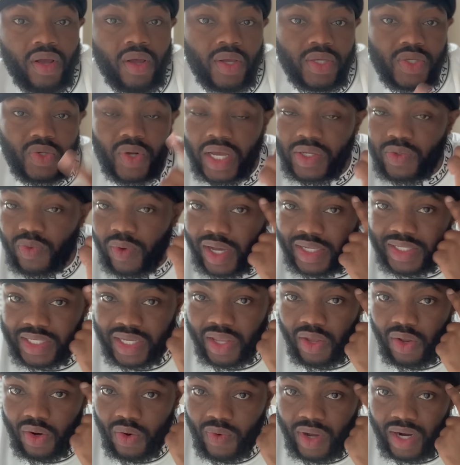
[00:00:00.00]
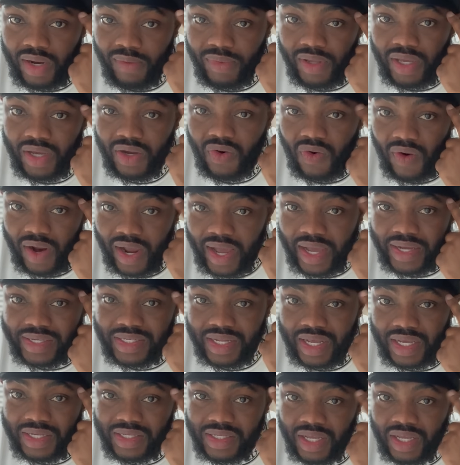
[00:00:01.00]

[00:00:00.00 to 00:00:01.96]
So that's why I said you don't want to be a crash test